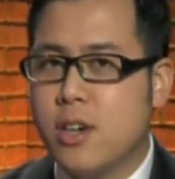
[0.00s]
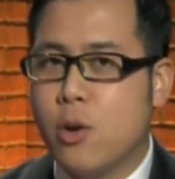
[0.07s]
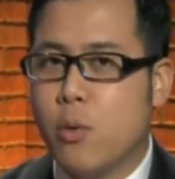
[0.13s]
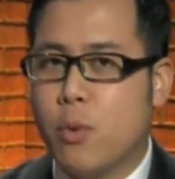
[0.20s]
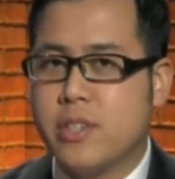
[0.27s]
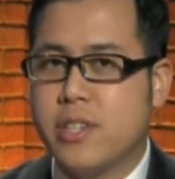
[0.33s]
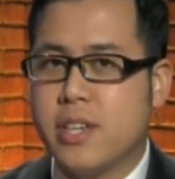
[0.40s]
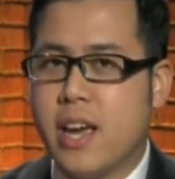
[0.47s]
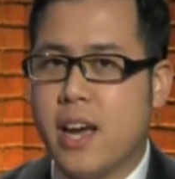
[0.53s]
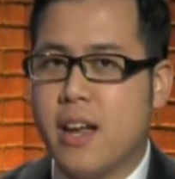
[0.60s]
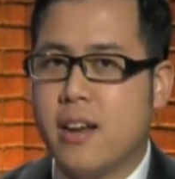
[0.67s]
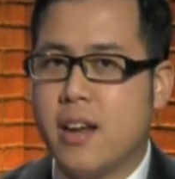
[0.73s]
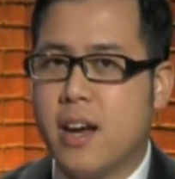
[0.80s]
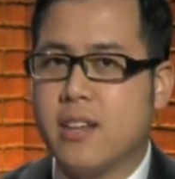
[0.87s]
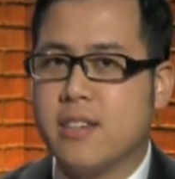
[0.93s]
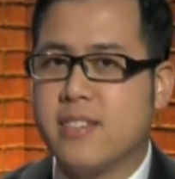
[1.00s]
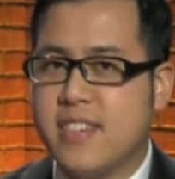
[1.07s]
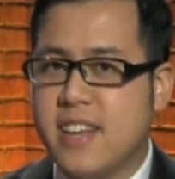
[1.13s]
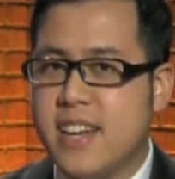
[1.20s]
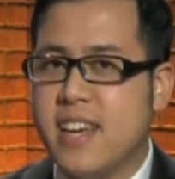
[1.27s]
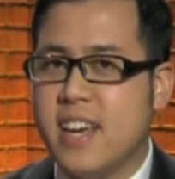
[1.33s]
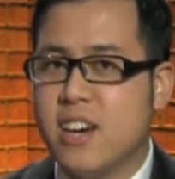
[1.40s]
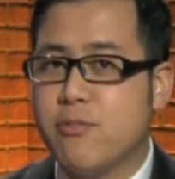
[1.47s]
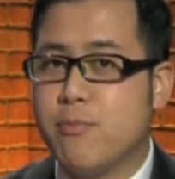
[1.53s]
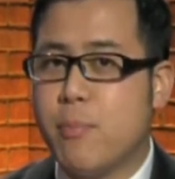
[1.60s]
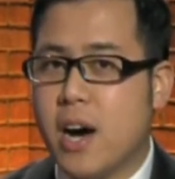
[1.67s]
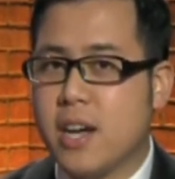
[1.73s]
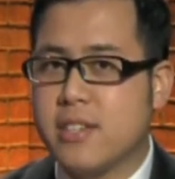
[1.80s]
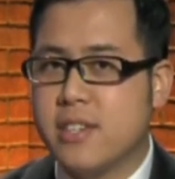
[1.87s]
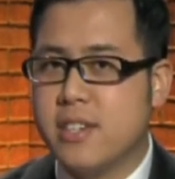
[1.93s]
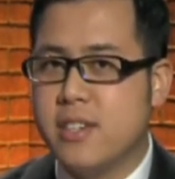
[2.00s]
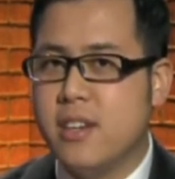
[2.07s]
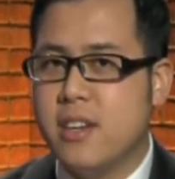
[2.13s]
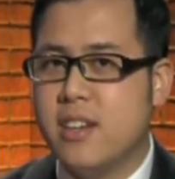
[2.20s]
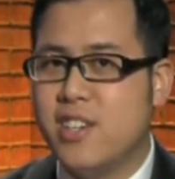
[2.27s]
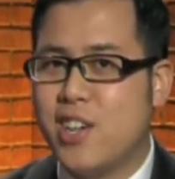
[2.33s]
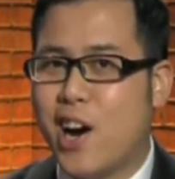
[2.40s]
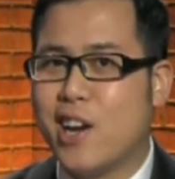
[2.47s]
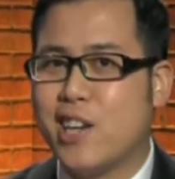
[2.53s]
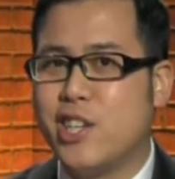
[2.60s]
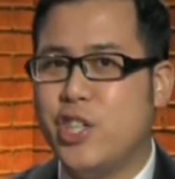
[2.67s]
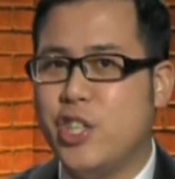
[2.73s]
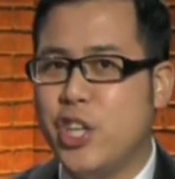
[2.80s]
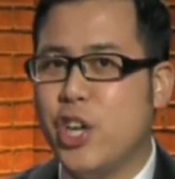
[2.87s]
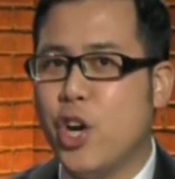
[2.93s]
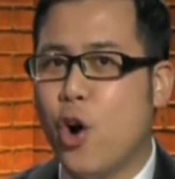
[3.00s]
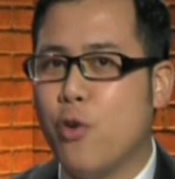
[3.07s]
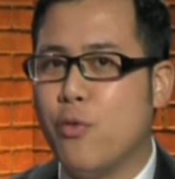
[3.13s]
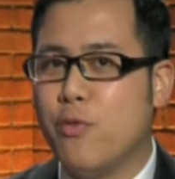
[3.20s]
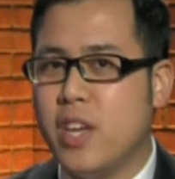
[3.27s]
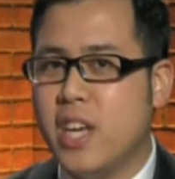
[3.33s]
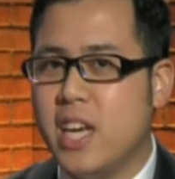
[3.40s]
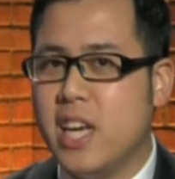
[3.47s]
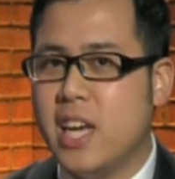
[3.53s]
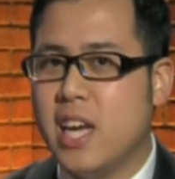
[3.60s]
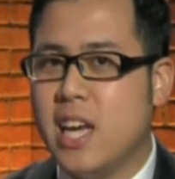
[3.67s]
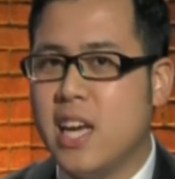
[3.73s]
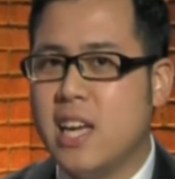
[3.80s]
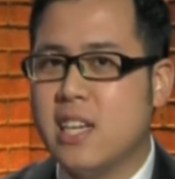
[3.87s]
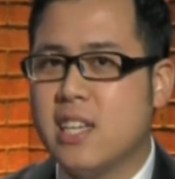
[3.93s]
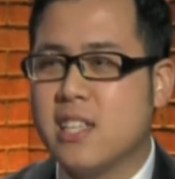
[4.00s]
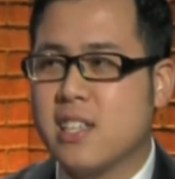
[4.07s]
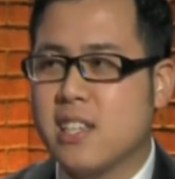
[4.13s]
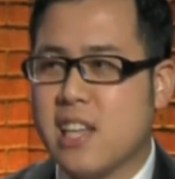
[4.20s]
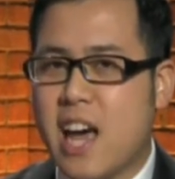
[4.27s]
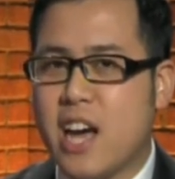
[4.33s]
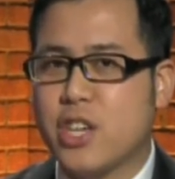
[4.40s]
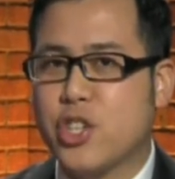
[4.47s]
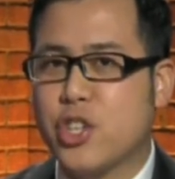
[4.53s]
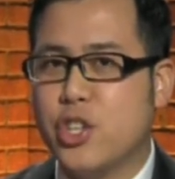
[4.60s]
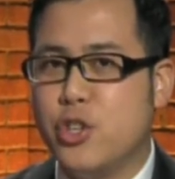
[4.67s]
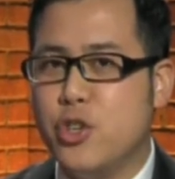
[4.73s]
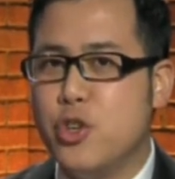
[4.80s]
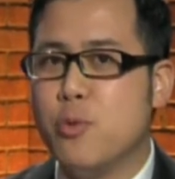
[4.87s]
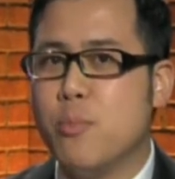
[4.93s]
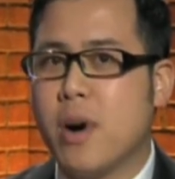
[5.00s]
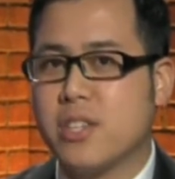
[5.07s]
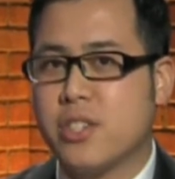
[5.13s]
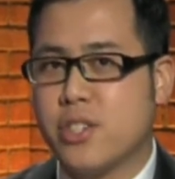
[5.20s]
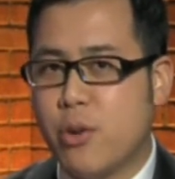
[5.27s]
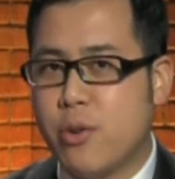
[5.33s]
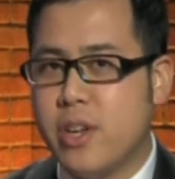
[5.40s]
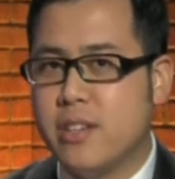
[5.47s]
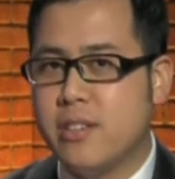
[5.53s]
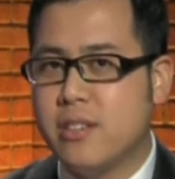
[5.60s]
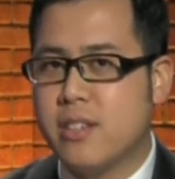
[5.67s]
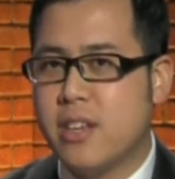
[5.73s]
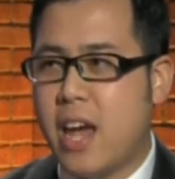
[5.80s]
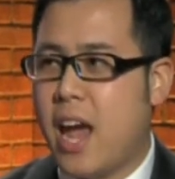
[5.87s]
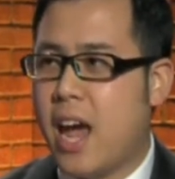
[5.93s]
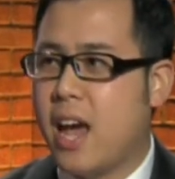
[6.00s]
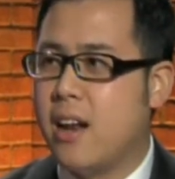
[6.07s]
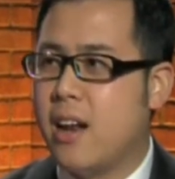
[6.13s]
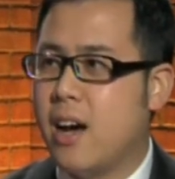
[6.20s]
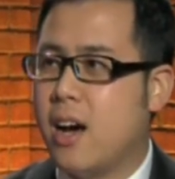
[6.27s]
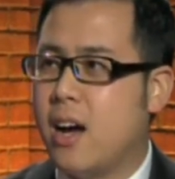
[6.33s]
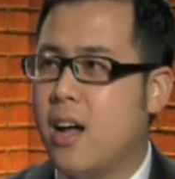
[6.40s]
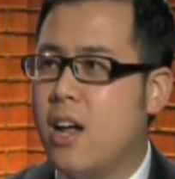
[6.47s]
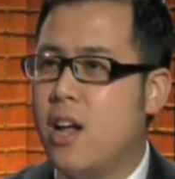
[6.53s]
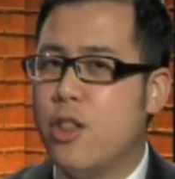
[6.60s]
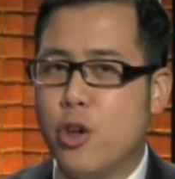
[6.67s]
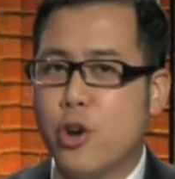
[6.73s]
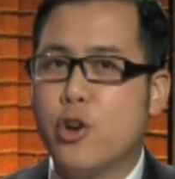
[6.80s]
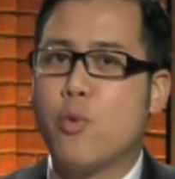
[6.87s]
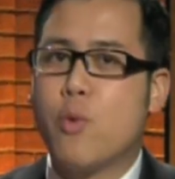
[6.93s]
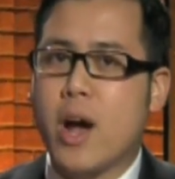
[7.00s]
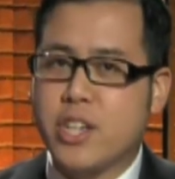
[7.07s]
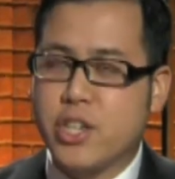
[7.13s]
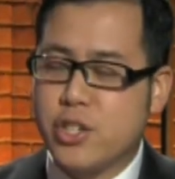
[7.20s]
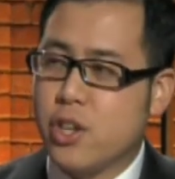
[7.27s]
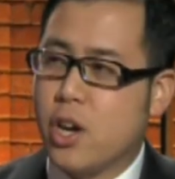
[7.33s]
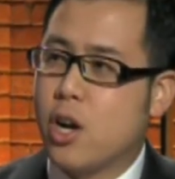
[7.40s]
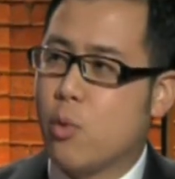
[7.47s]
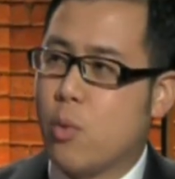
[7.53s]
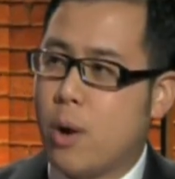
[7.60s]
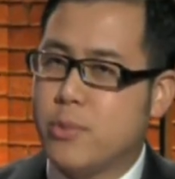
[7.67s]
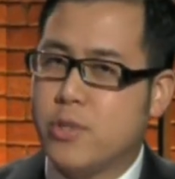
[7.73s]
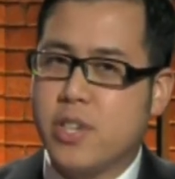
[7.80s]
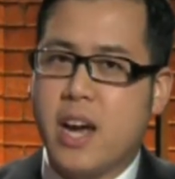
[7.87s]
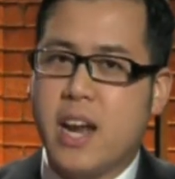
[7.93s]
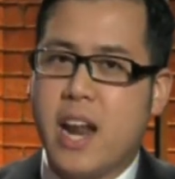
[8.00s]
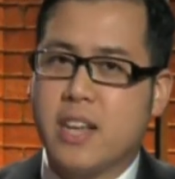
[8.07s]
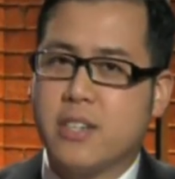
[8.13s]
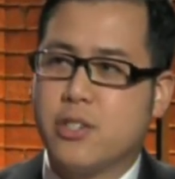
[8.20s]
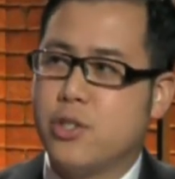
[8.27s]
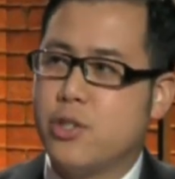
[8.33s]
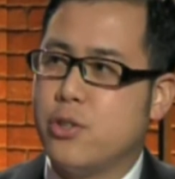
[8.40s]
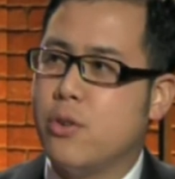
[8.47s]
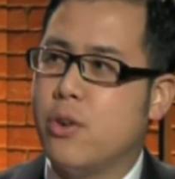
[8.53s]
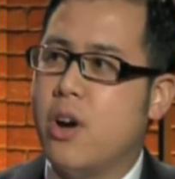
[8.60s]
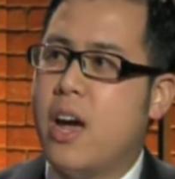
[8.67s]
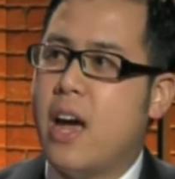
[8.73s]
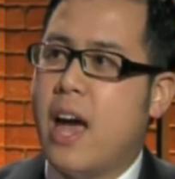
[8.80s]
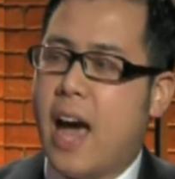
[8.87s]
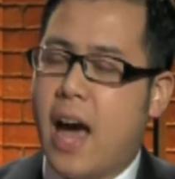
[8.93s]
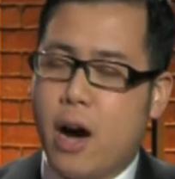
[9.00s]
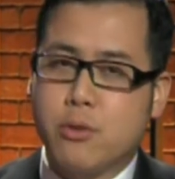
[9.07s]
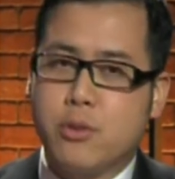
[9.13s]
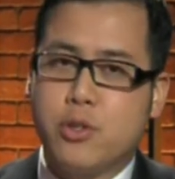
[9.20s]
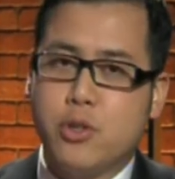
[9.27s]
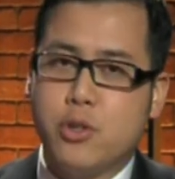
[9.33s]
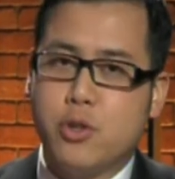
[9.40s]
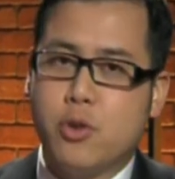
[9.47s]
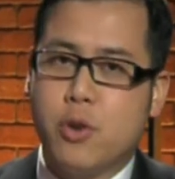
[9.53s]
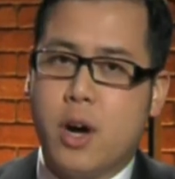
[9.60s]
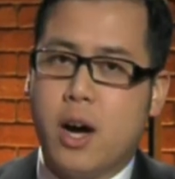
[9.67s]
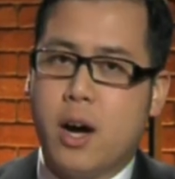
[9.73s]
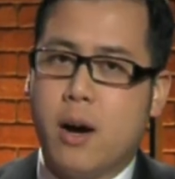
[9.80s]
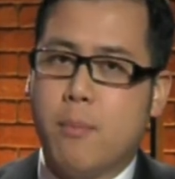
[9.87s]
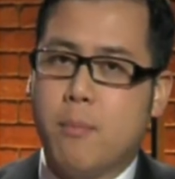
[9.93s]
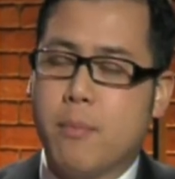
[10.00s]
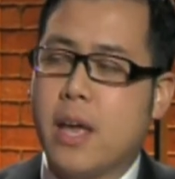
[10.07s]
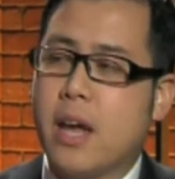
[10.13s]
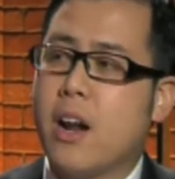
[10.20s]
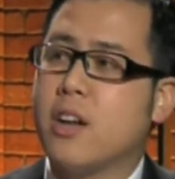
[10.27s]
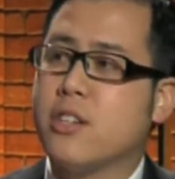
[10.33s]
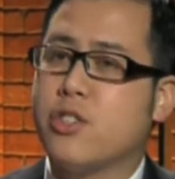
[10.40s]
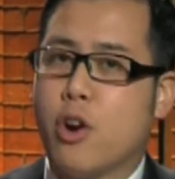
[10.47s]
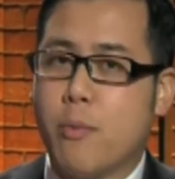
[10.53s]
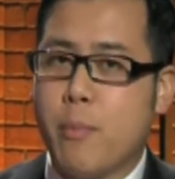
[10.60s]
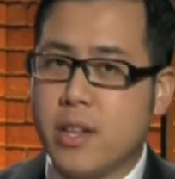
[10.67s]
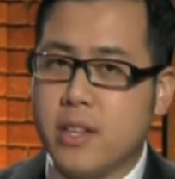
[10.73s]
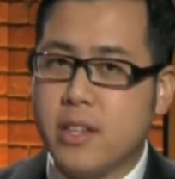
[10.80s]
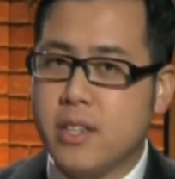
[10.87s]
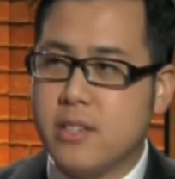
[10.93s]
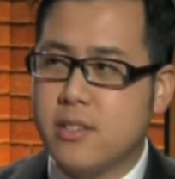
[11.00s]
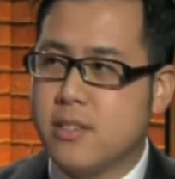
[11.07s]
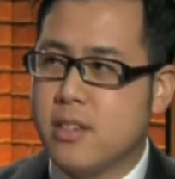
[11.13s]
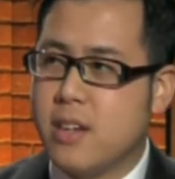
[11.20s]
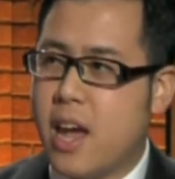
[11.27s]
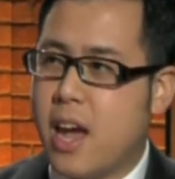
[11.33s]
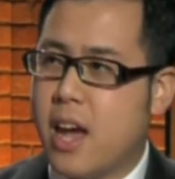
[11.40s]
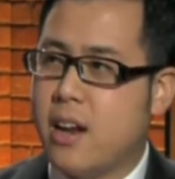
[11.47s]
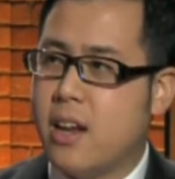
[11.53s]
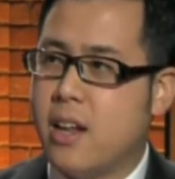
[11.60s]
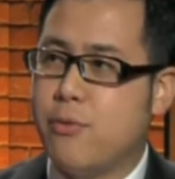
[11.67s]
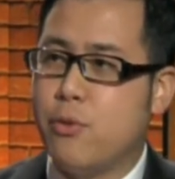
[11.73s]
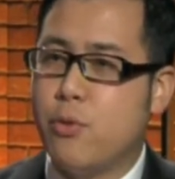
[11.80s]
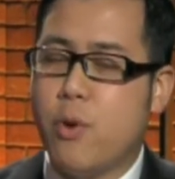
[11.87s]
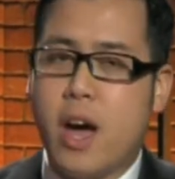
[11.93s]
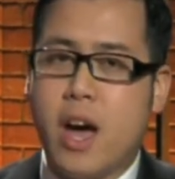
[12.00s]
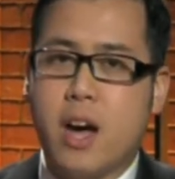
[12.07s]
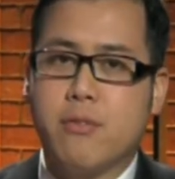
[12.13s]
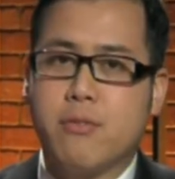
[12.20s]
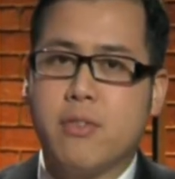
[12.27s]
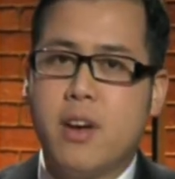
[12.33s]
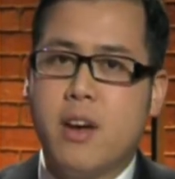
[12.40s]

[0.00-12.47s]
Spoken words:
Once again, cityofboston.gov/newbostonians, and there are directions on our website as to how to get onto our mailing list. And if you have